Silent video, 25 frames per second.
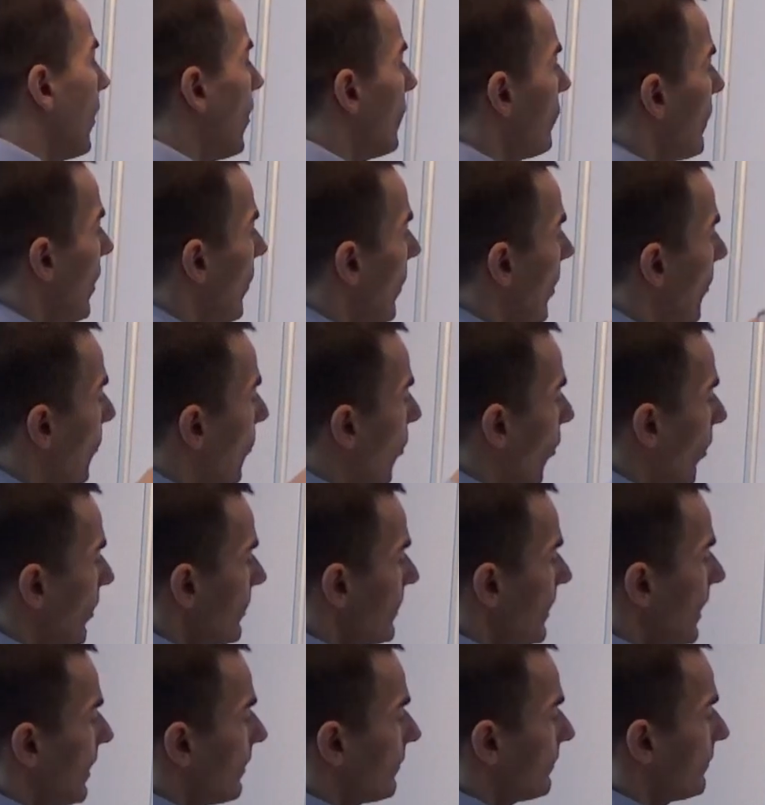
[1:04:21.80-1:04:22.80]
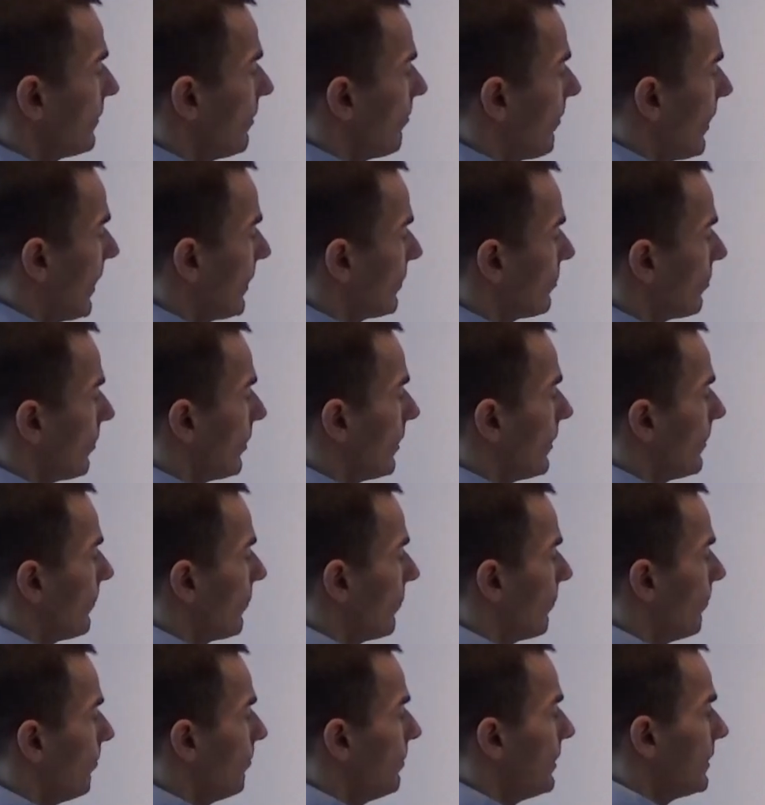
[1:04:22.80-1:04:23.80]
of our point estimator
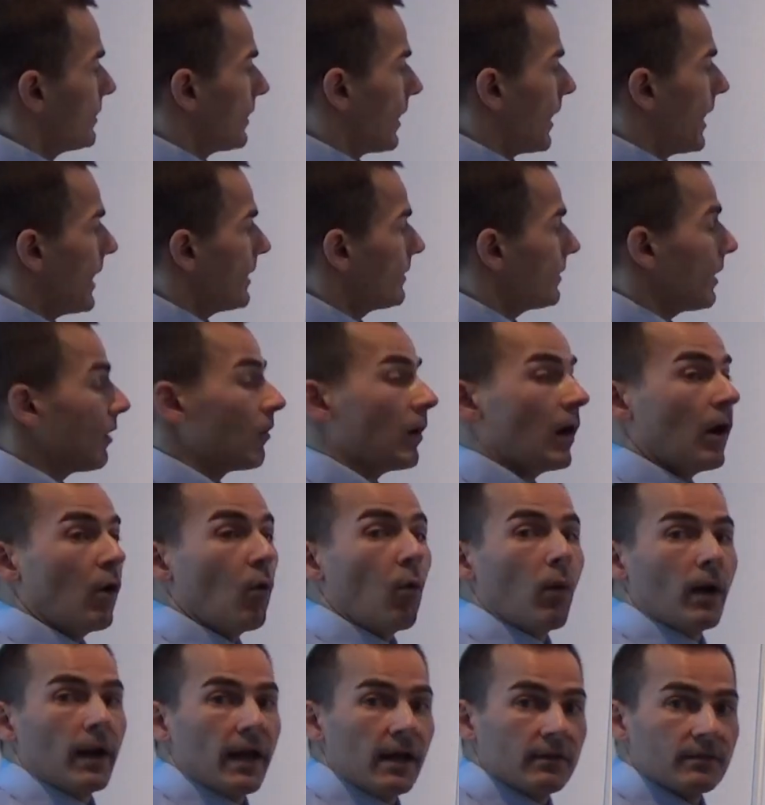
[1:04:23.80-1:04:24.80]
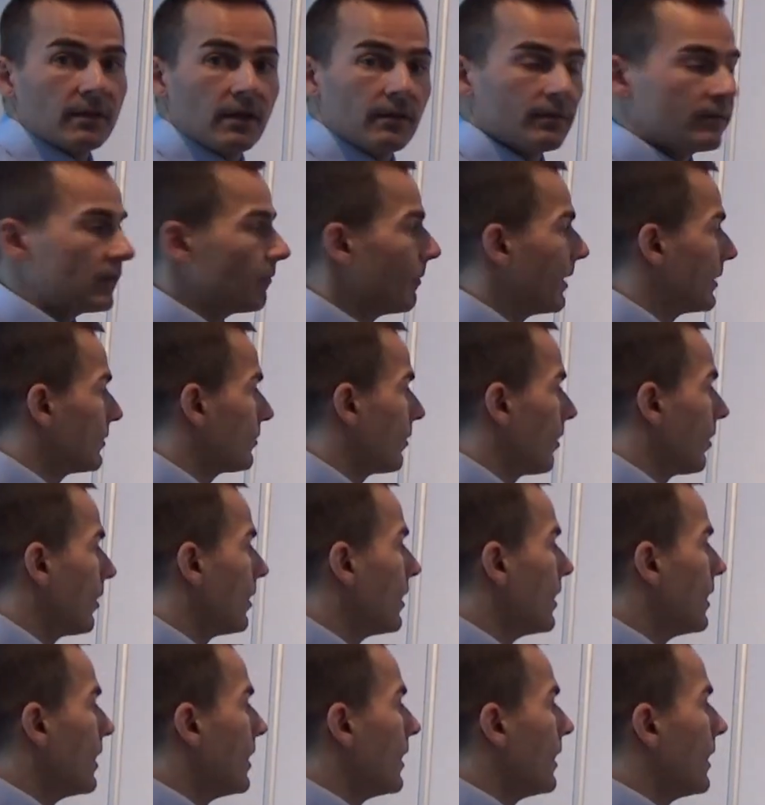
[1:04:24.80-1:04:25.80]
beta hat, our OLS estimator,
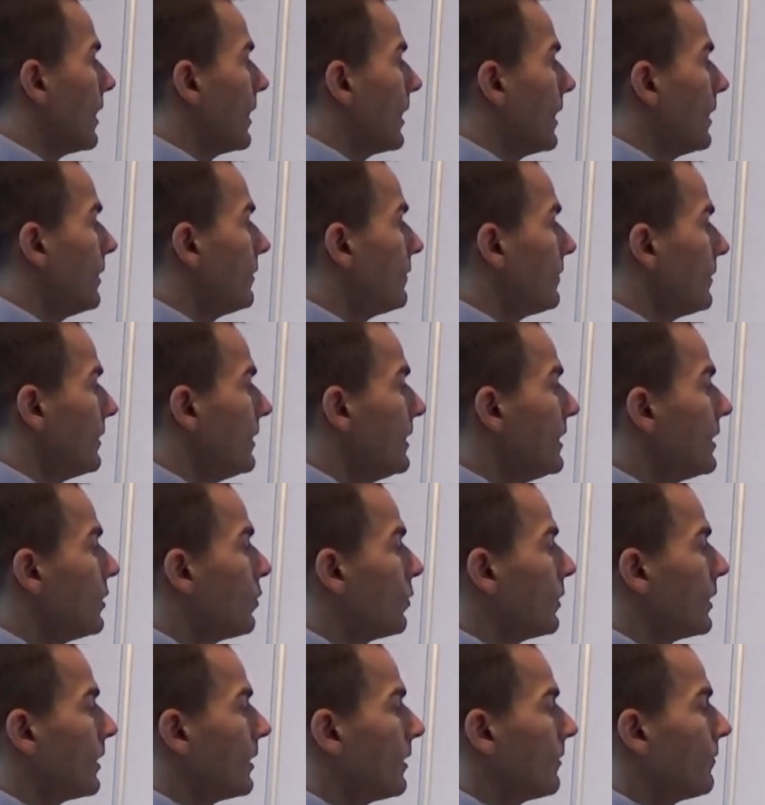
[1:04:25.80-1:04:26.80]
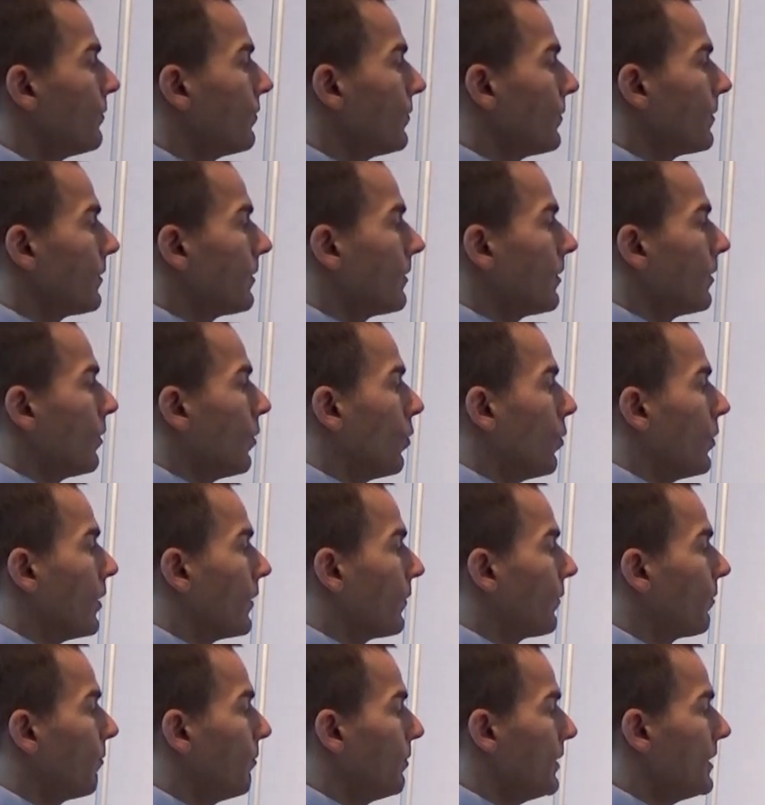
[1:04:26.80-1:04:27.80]
is equal
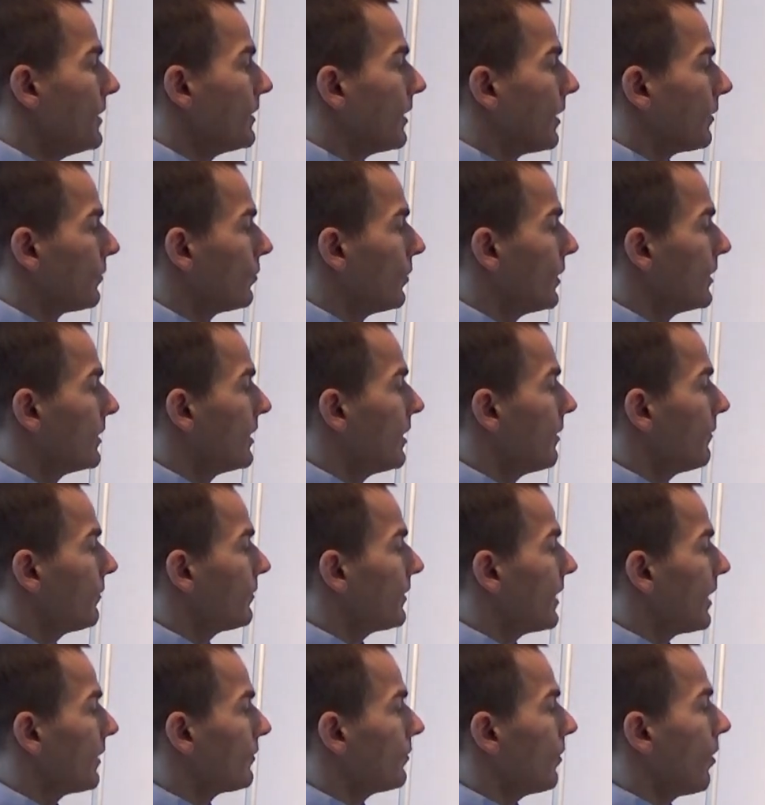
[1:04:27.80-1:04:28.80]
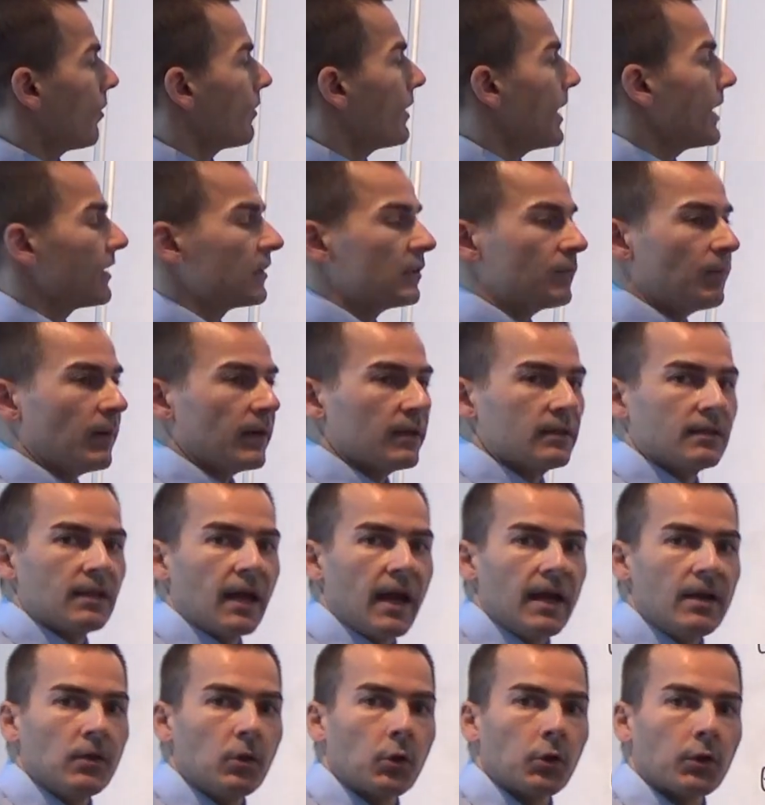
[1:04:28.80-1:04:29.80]
with beta. So it gives us on
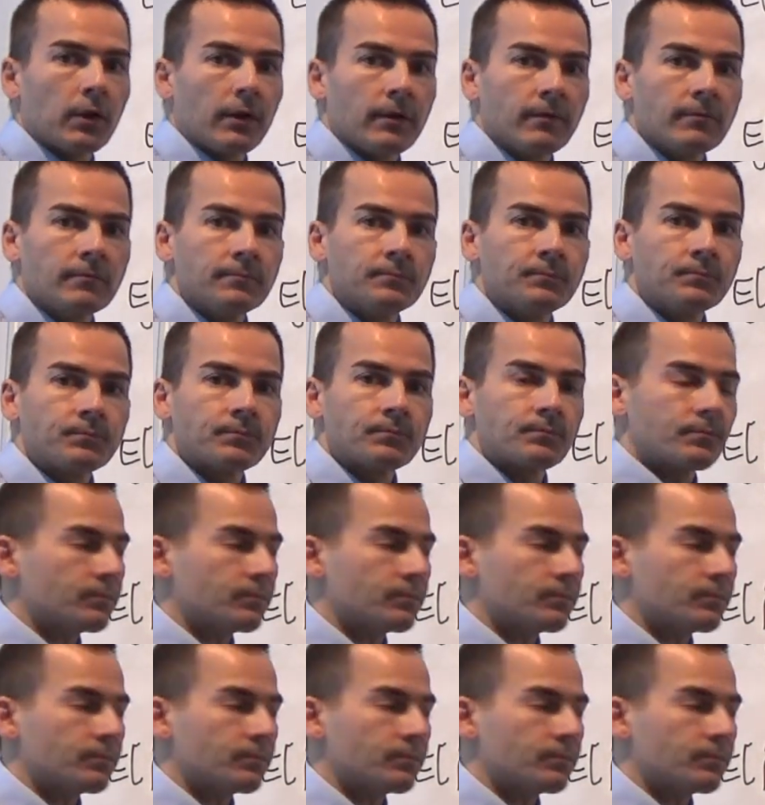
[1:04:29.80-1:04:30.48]
expectation,